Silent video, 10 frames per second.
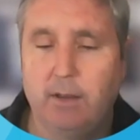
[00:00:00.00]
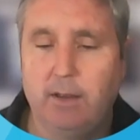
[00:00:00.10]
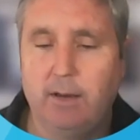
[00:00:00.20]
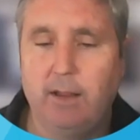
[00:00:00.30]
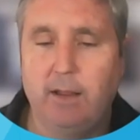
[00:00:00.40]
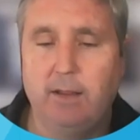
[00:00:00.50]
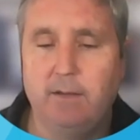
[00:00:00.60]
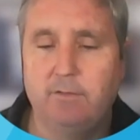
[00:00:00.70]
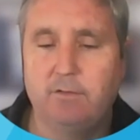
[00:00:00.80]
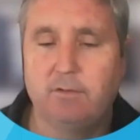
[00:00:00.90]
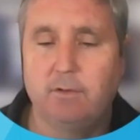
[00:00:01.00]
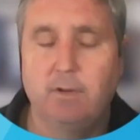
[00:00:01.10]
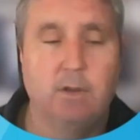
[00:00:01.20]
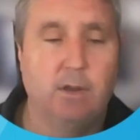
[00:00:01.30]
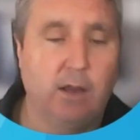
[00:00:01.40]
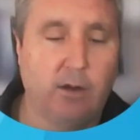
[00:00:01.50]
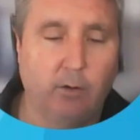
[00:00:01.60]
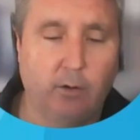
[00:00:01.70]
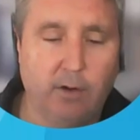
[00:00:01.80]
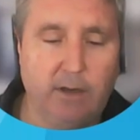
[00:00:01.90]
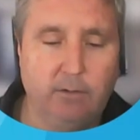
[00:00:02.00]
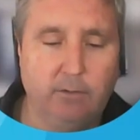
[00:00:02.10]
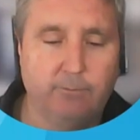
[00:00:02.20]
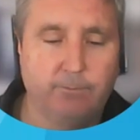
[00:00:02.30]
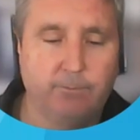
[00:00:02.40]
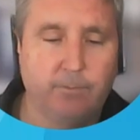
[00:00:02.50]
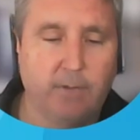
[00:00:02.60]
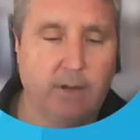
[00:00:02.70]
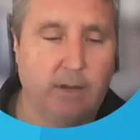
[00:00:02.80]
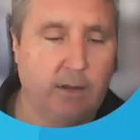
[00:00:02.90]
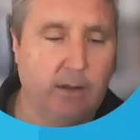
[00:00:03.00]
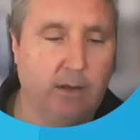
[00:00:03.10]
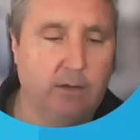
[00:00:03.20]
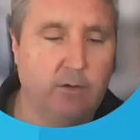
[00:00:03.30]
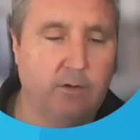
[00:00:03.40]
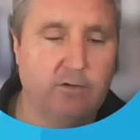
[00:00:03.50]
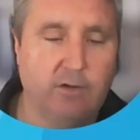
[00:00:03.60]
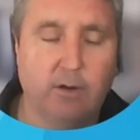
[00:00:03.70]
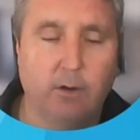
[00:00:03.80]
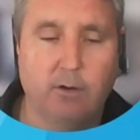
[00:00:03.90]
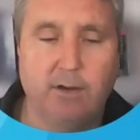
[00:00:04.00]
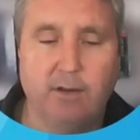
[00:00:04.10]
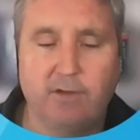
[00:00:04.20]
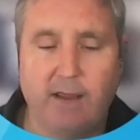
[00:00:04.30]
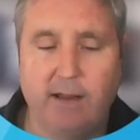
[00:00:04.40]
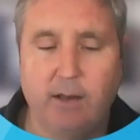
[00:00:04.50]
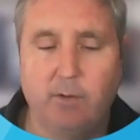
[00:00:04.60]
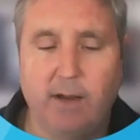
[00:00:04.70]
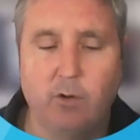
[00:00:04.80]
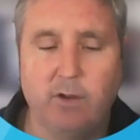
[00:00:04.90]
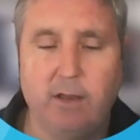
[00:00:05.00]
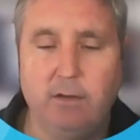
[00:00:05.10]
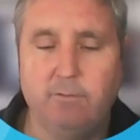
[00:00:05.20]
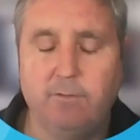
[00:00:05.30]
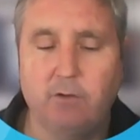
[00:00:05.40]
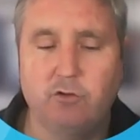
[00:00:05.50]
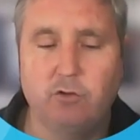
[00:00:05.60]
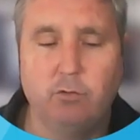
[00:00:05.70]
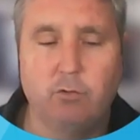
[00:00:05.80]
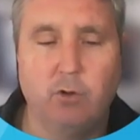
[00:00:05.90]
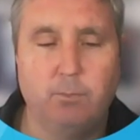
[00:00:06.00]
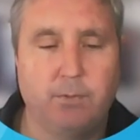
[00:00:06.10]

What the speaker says: It has a chlorine. Here you can see a chlorine is a haloalkane functional group.